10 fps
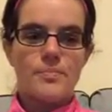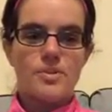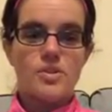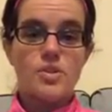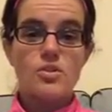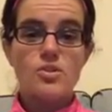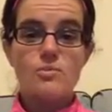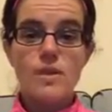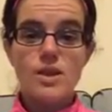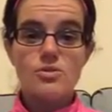So those are
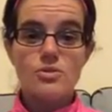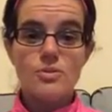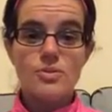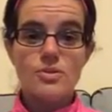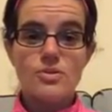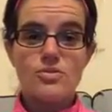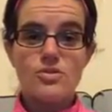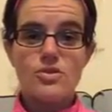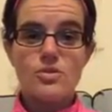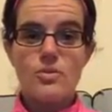measurable. Those are
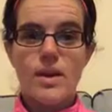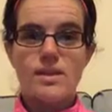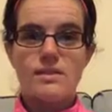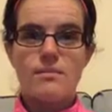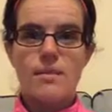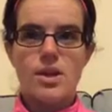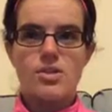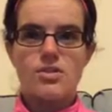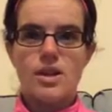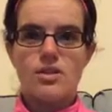still ways to
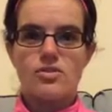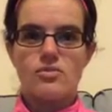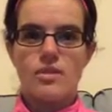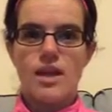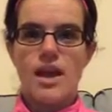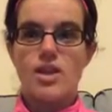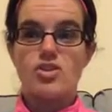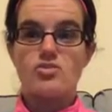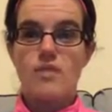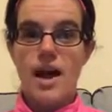measure that you're doing it
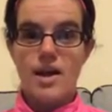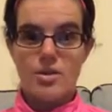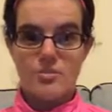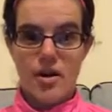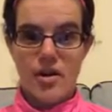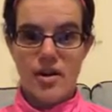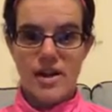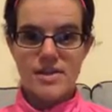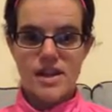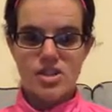and track your
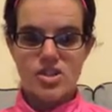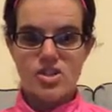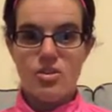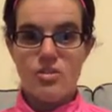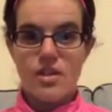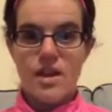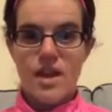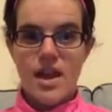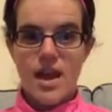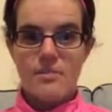progress and
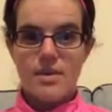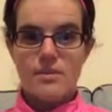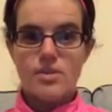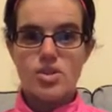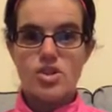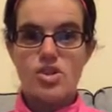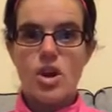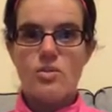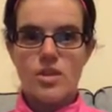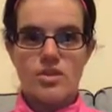be able to
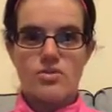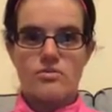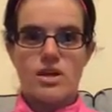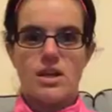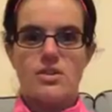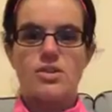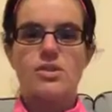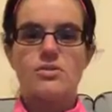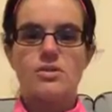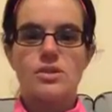show that you're doing it
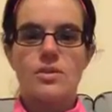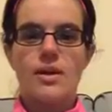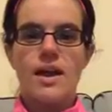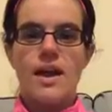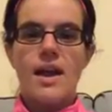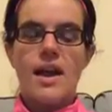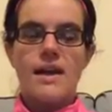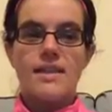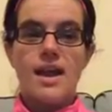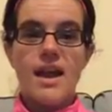too. So
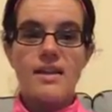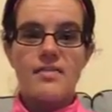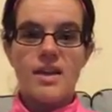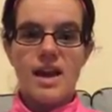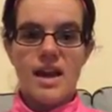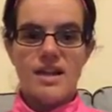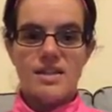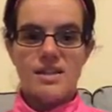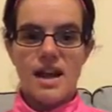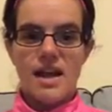at the end of it, I
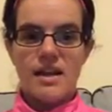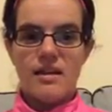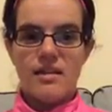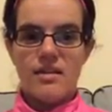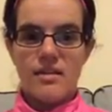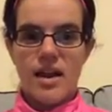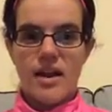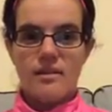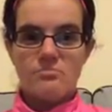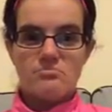can say,
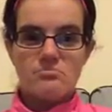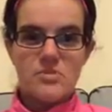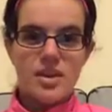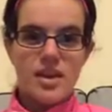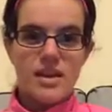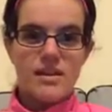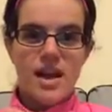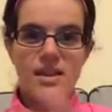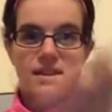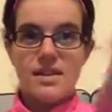okay,
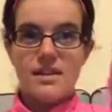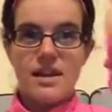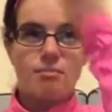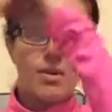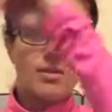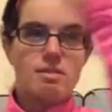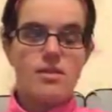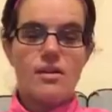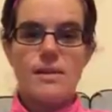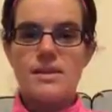I marked
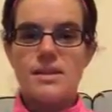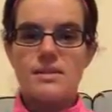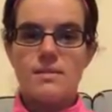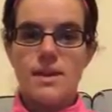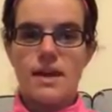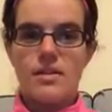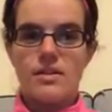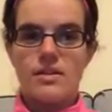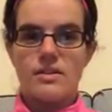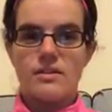all my dates on my
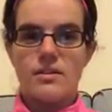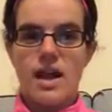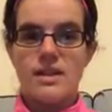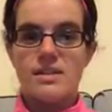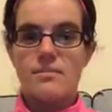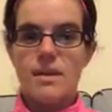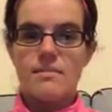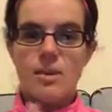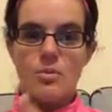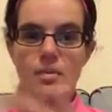calendar. I did my
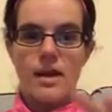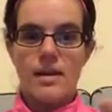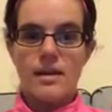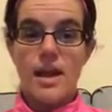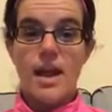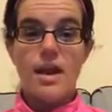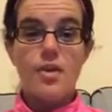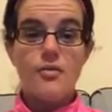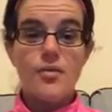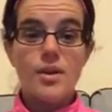meal plan. And
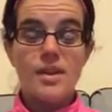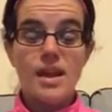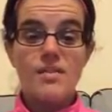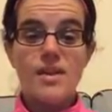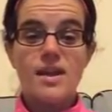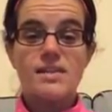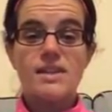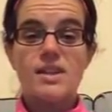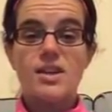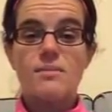hopefully at the end of it, I can
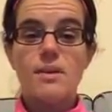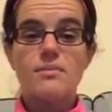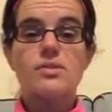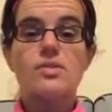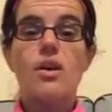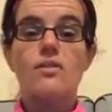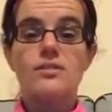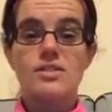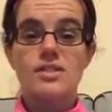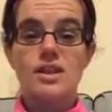say, look at my
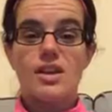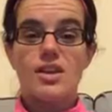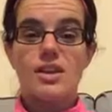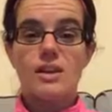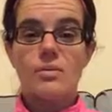results. That